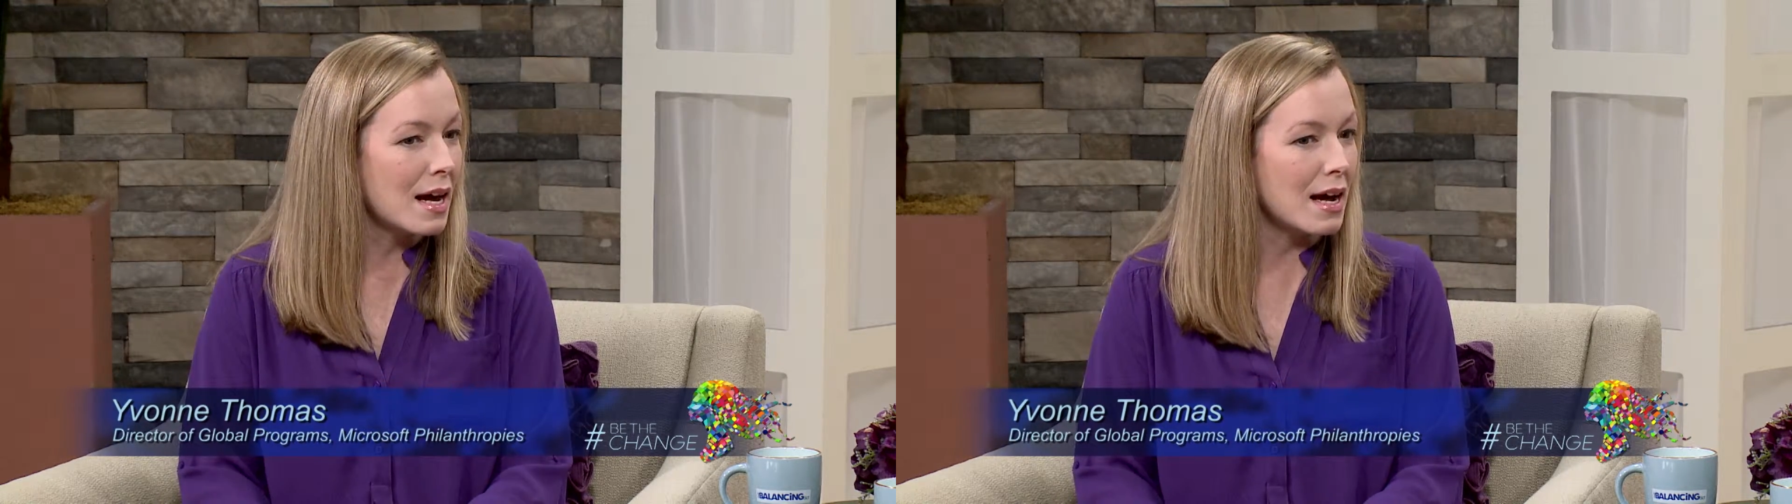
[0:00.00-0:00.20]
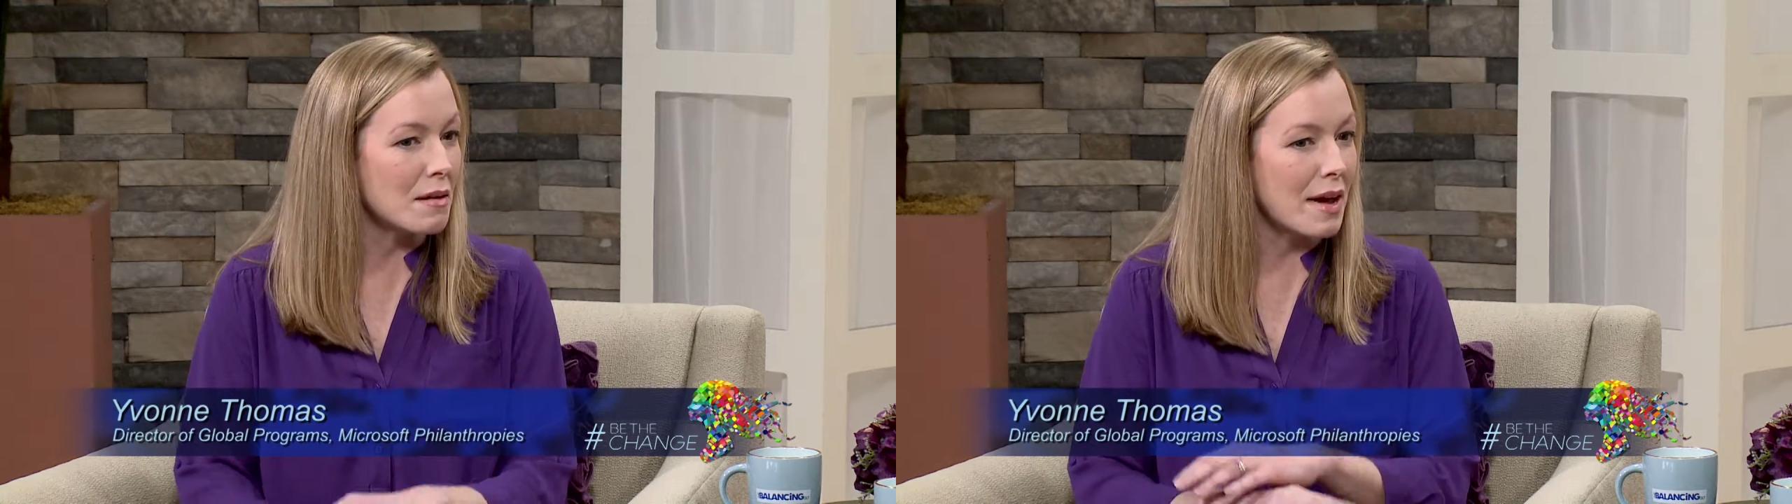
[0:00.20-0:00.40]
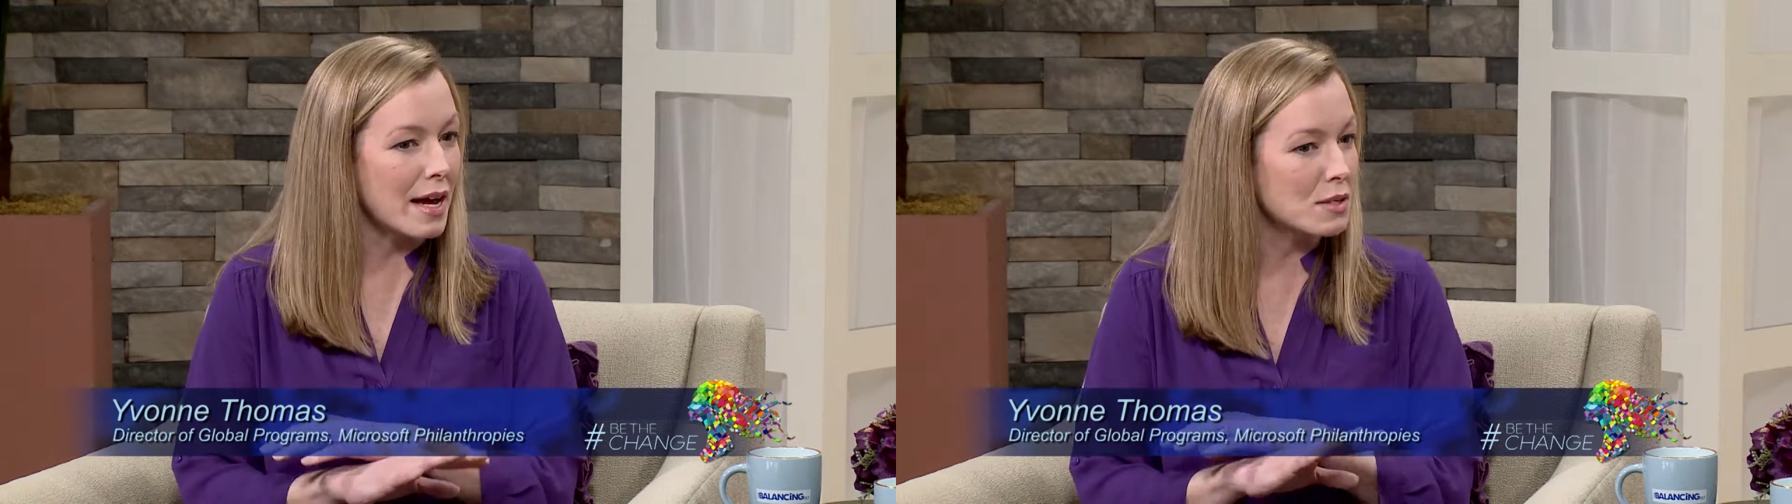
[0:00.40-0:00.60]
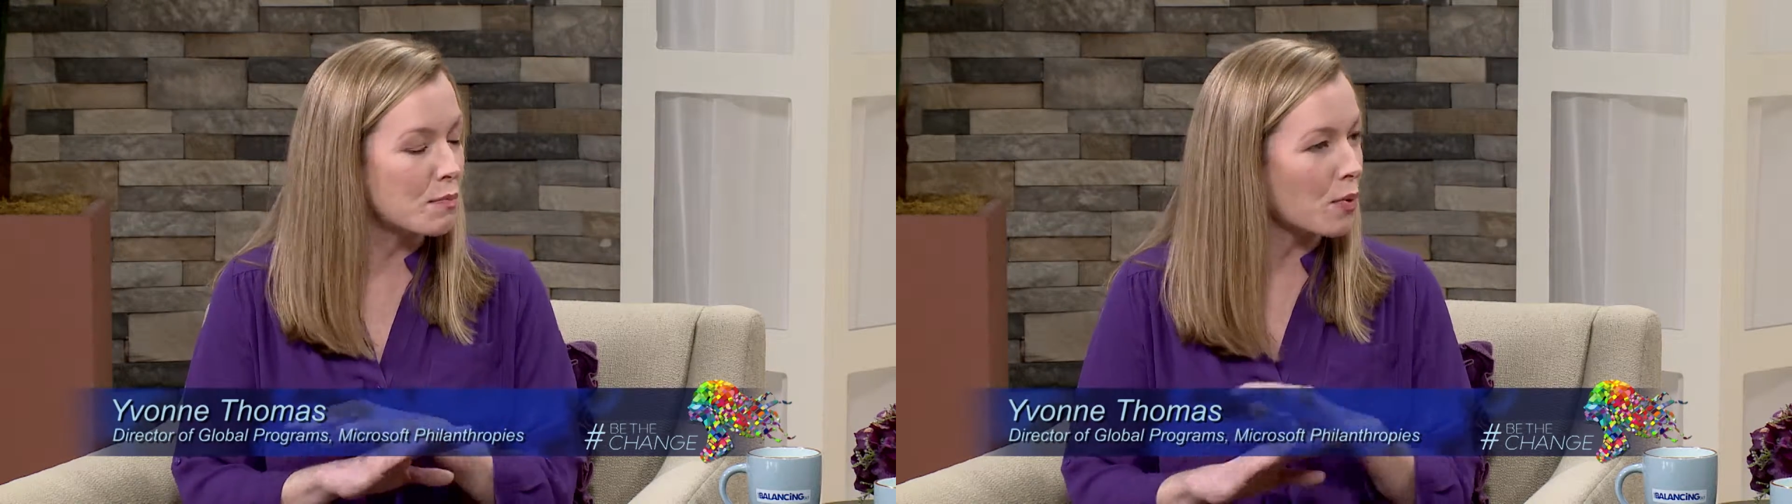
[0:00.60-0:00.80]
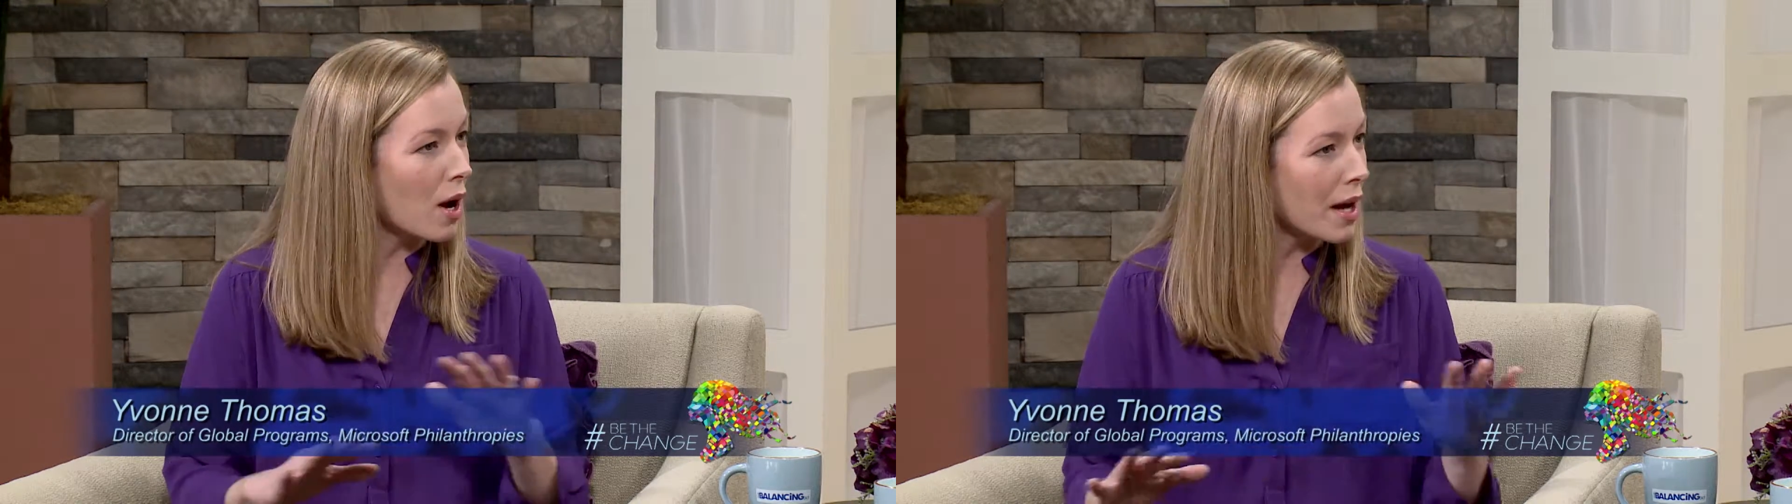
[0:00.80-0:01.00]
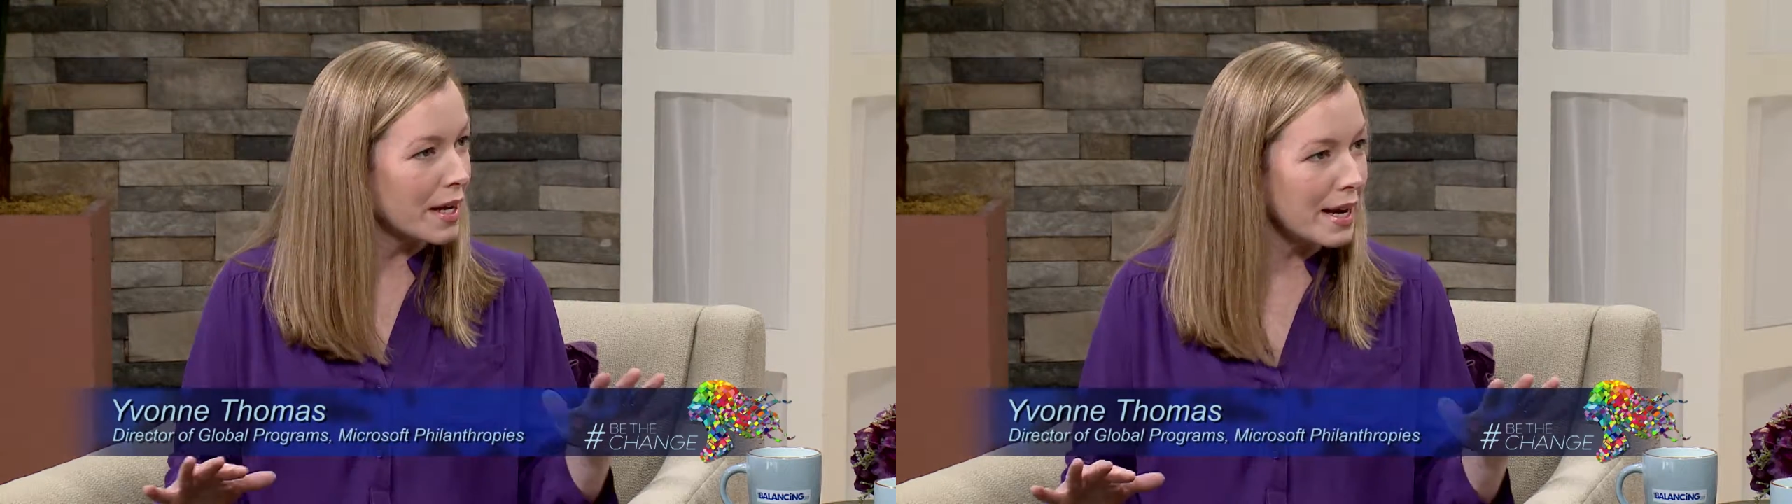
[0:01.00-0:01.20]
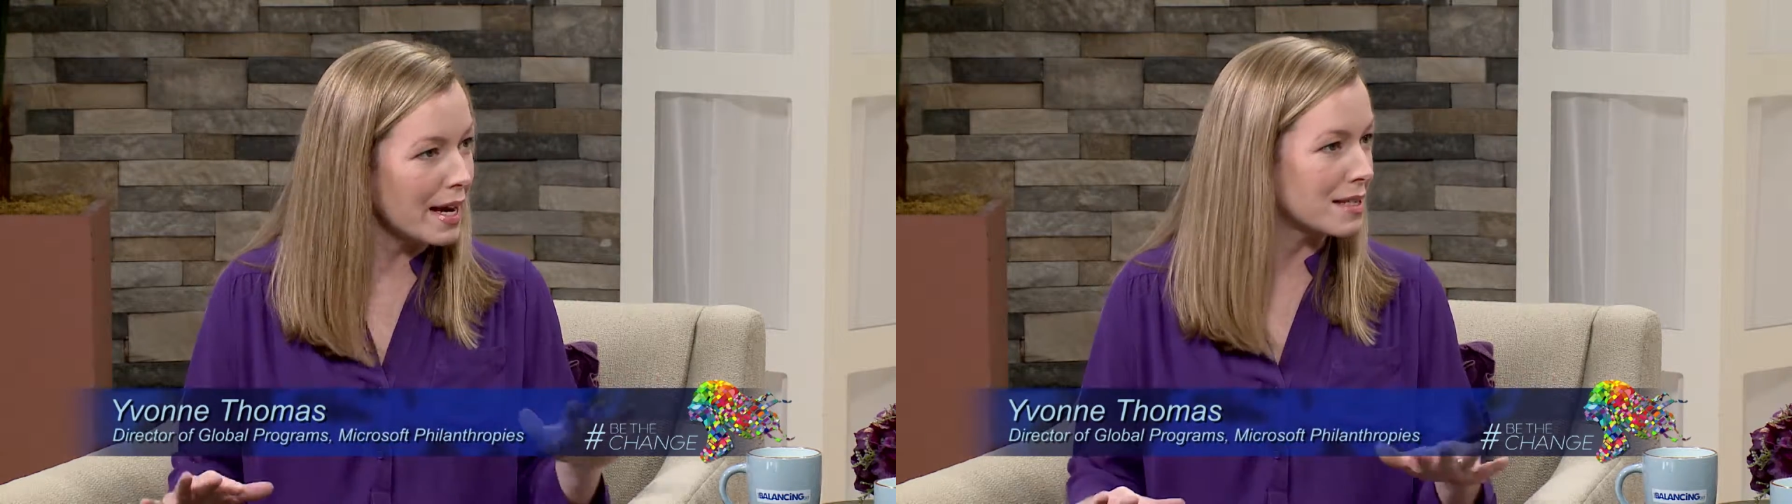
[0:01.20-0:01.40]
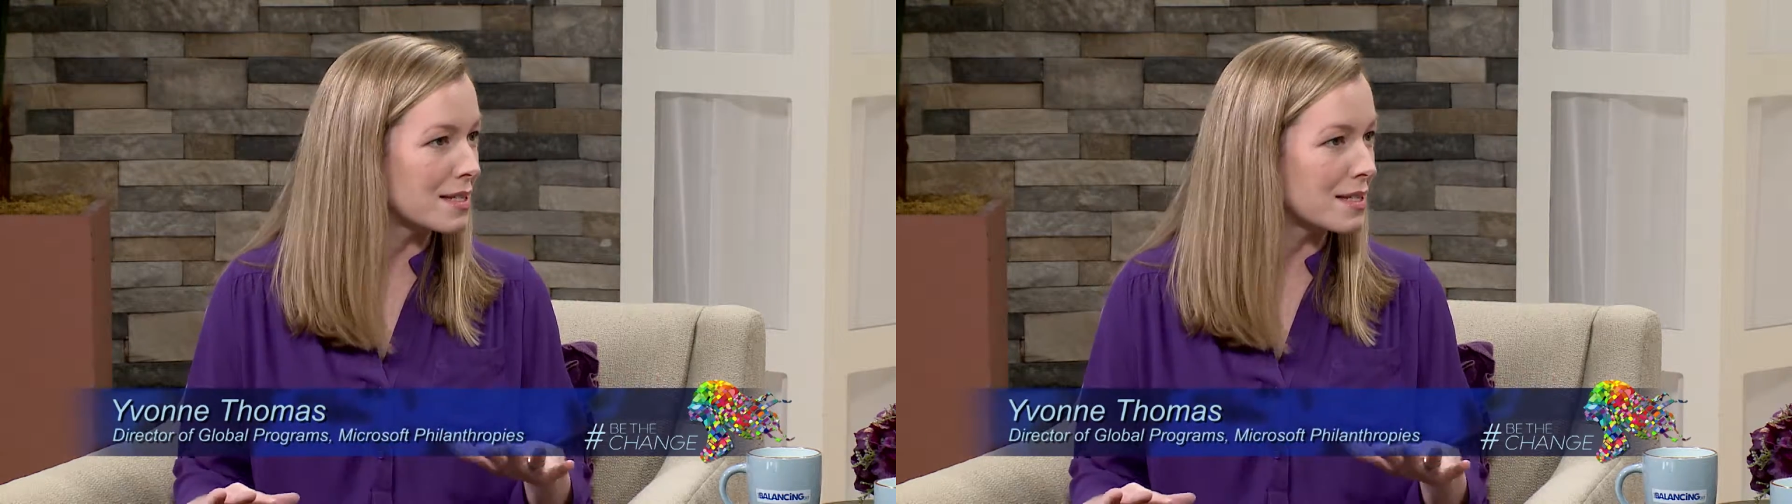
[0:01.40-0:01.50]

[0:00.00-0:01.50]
um, as broad as